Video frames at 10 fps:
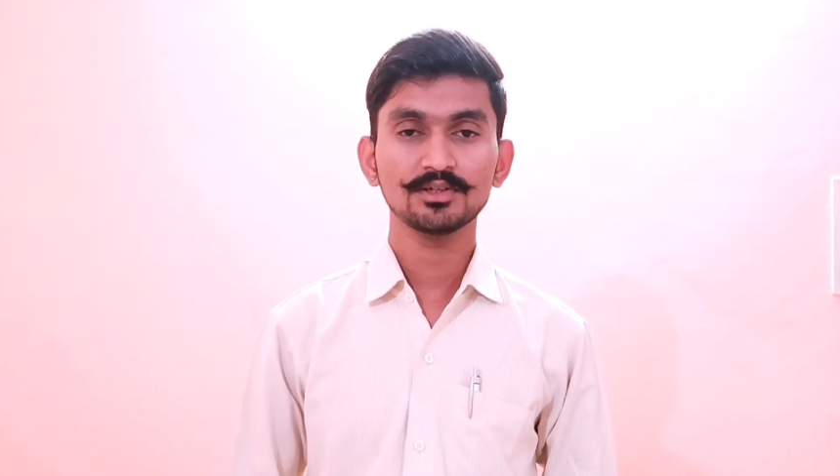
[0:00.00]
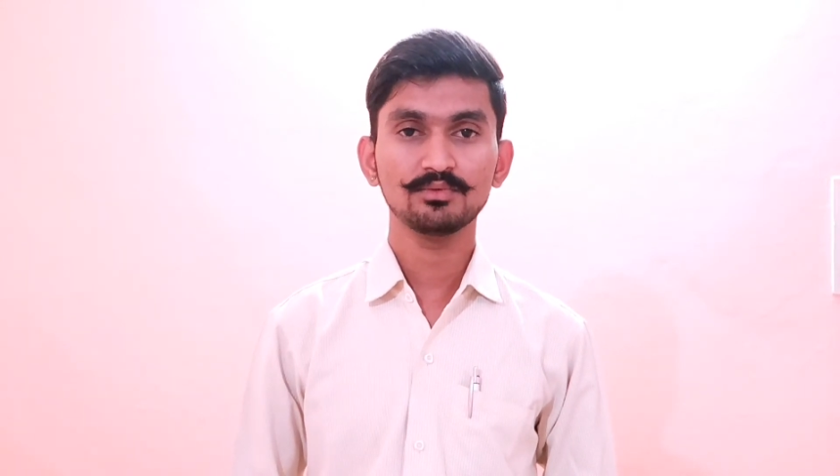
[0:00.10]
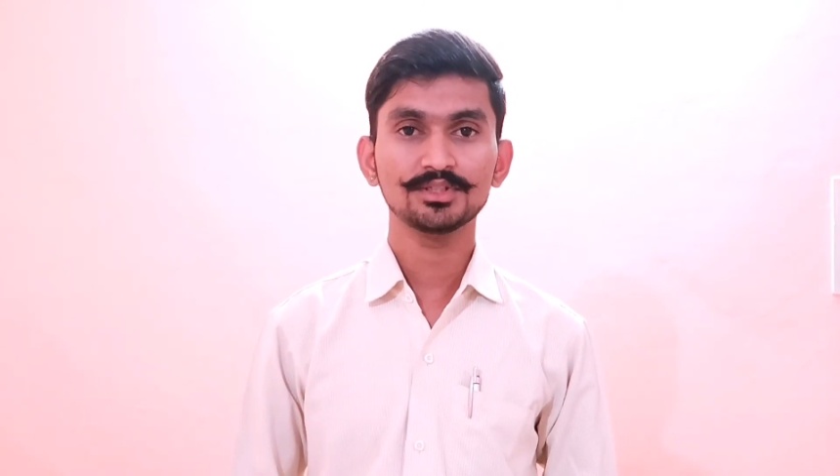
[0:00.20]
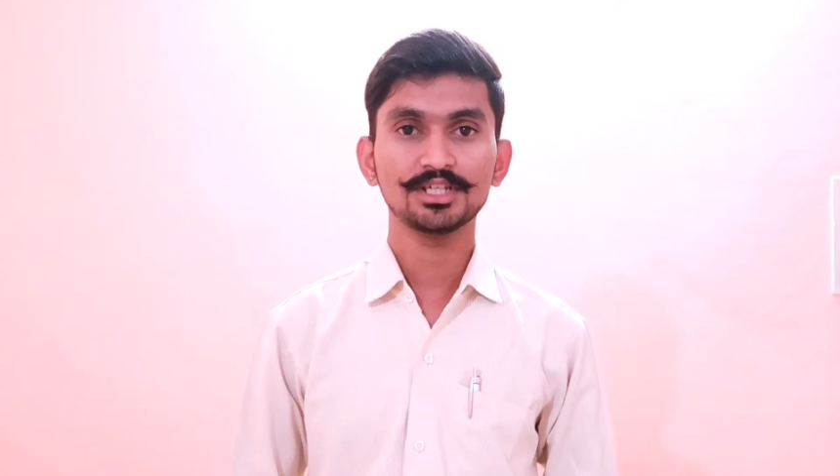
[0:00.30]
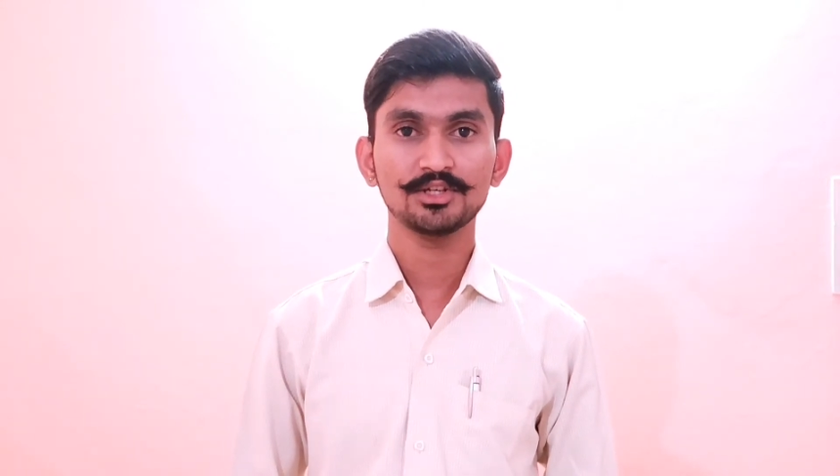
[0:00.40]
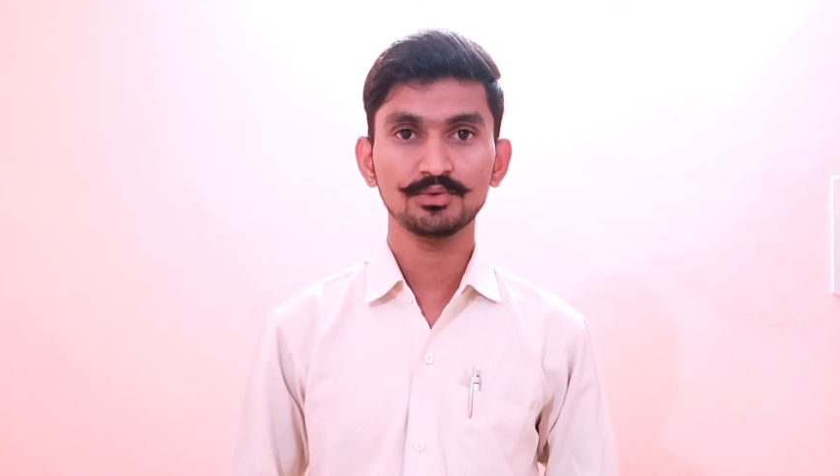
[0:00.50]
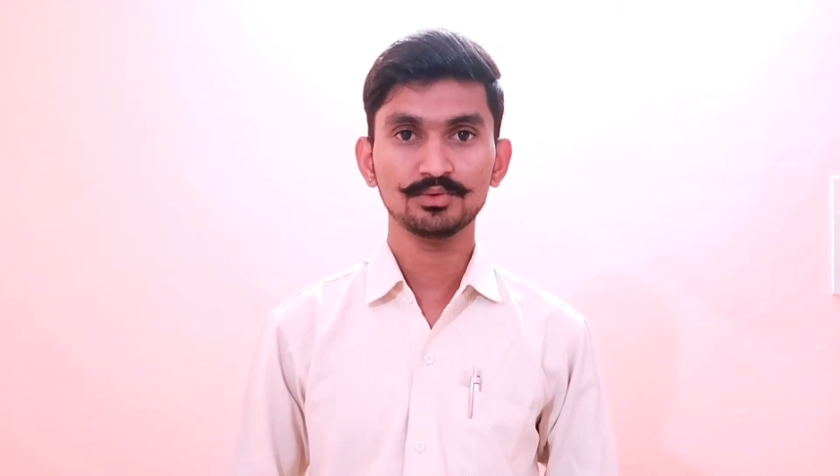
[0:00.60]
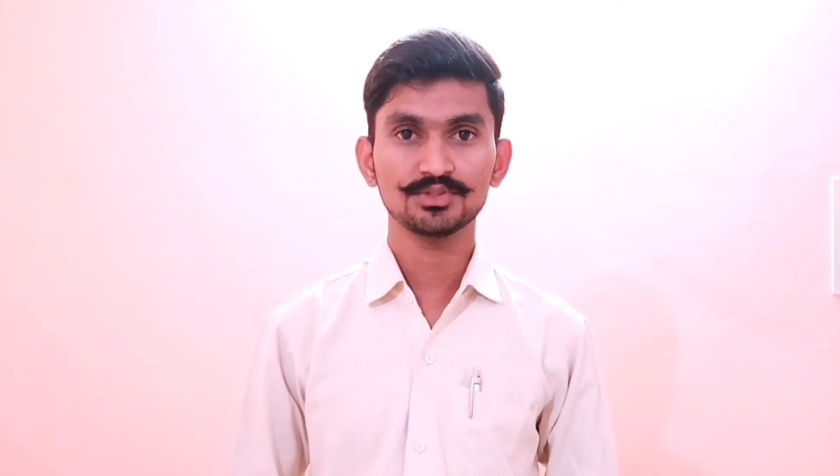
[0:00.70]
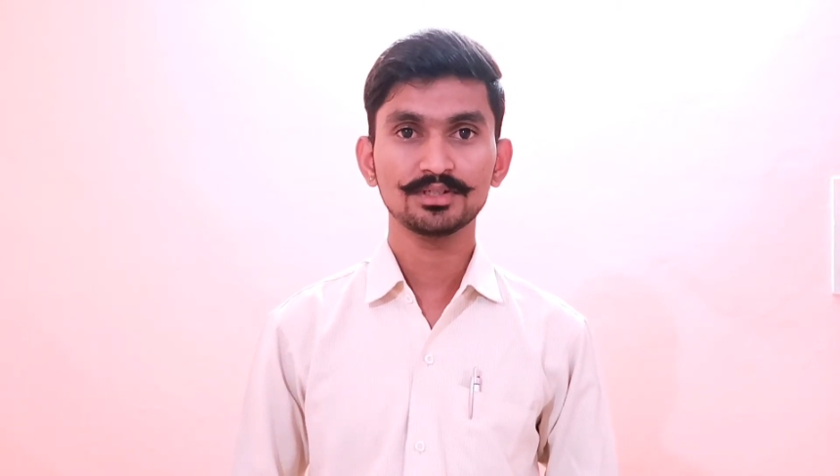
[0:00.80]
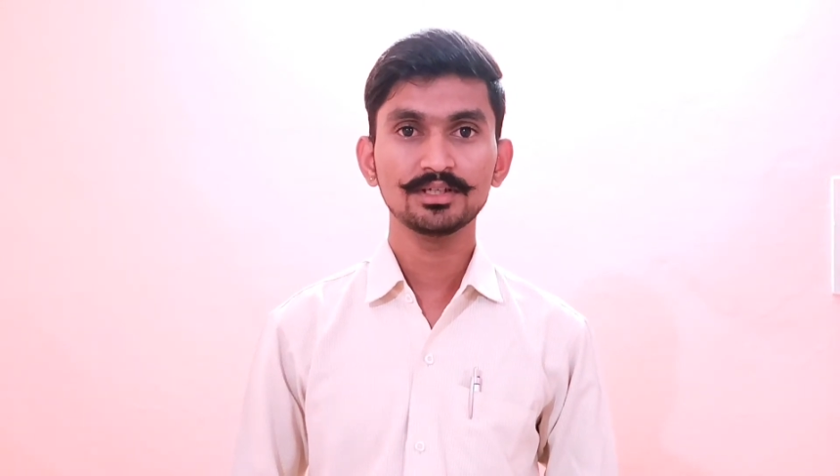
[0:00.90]
which are
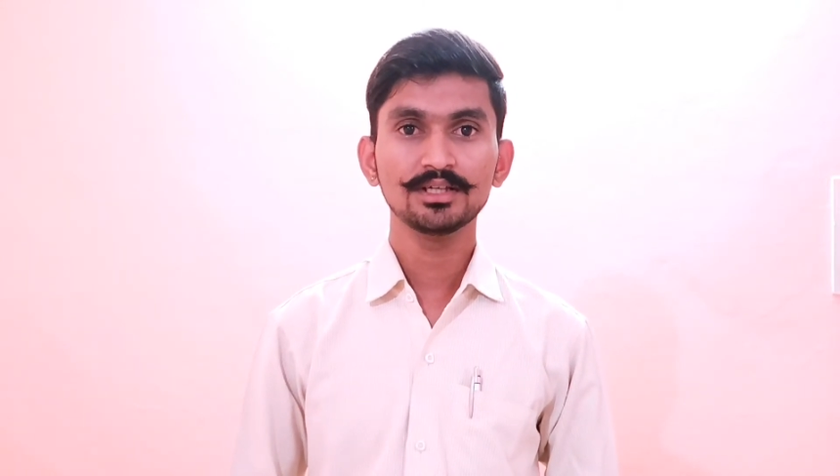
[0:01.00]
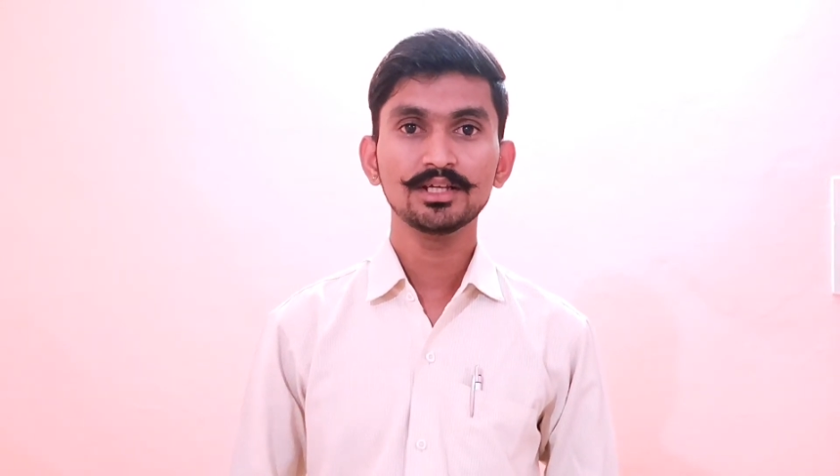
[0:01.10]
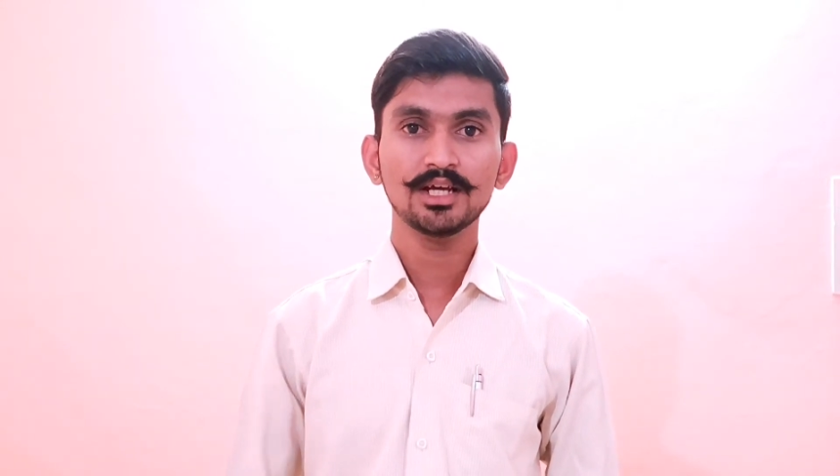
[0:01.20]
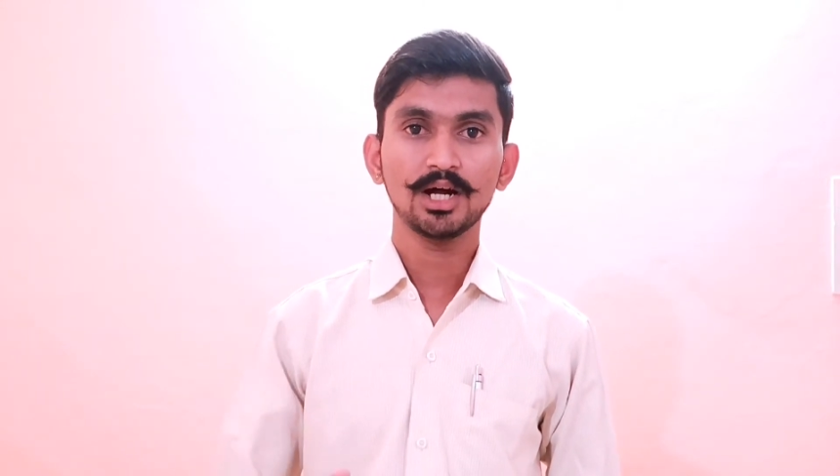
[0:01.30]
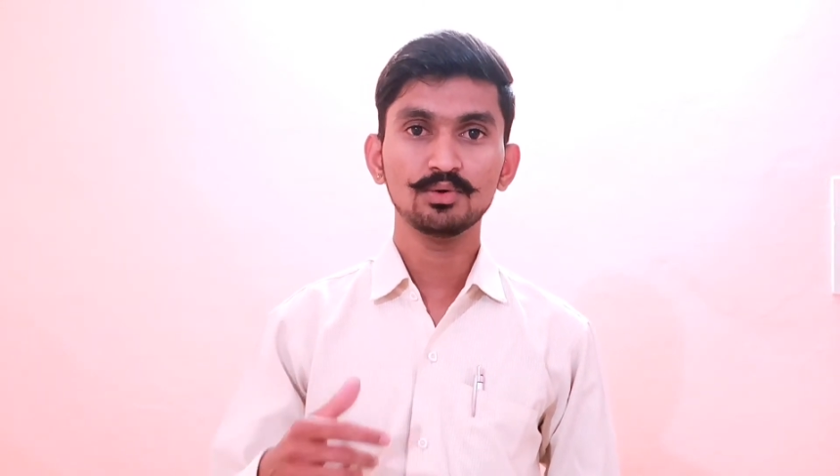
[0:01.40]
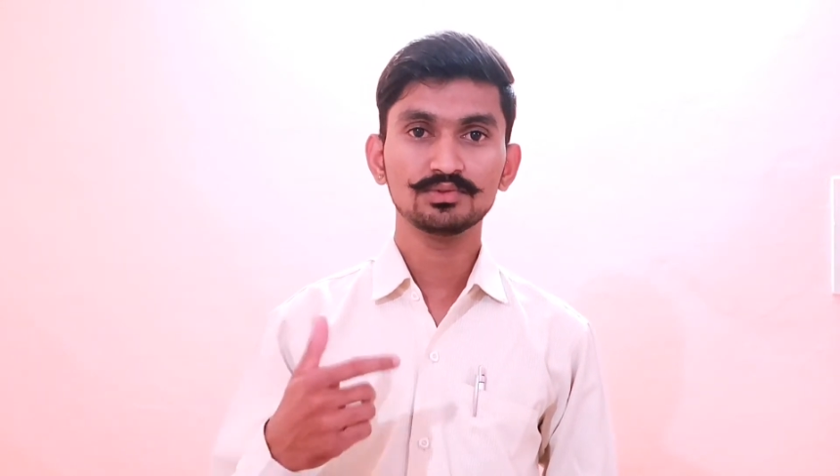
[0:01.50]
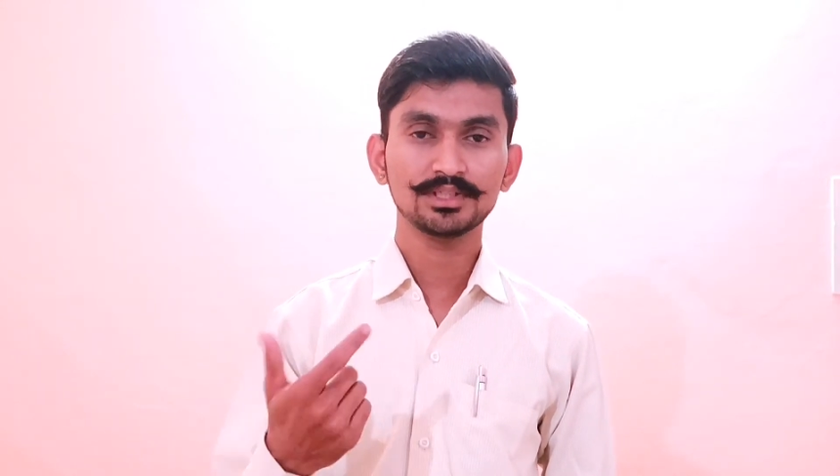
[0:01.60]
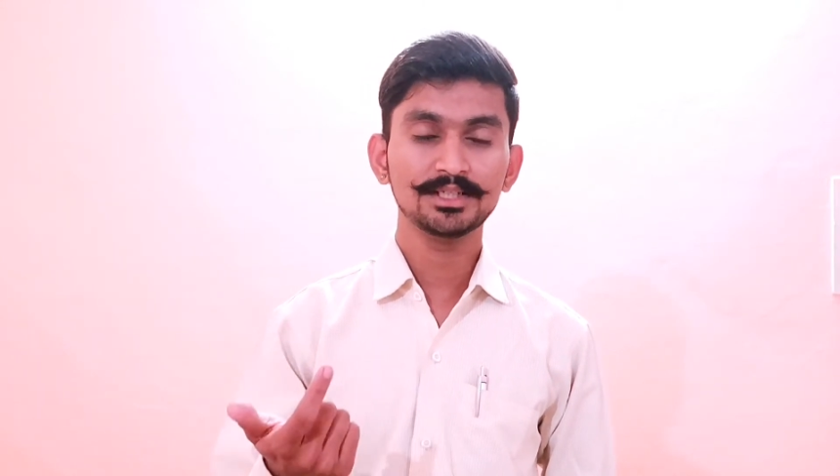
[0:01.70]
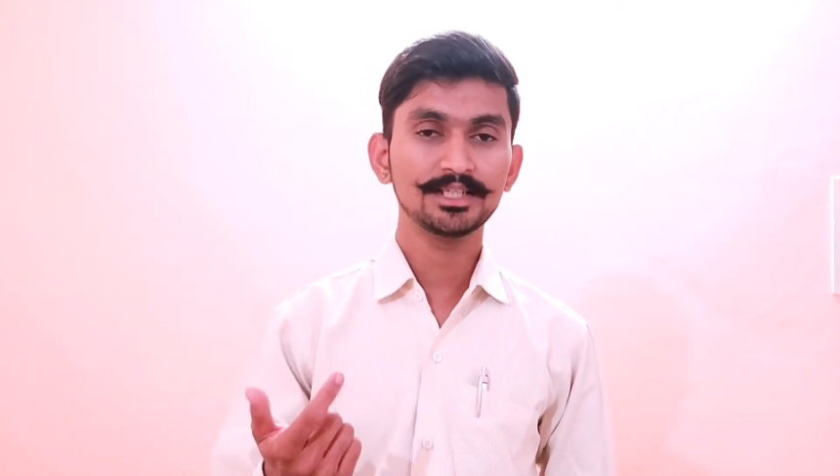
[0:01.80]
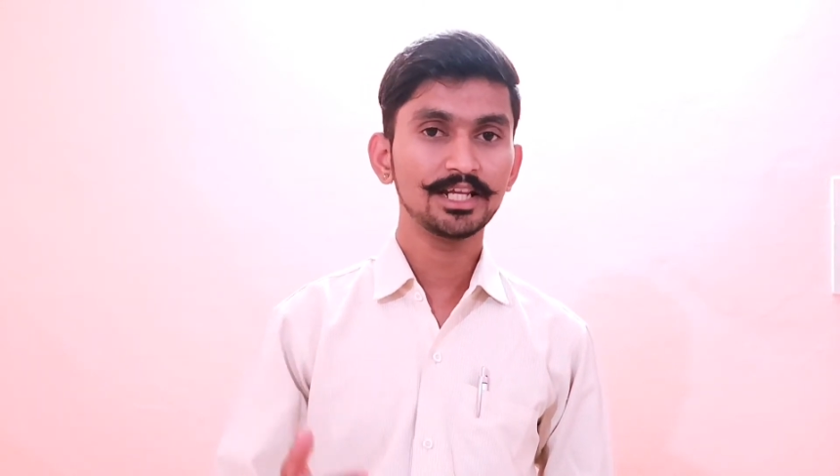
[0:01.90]
used: outside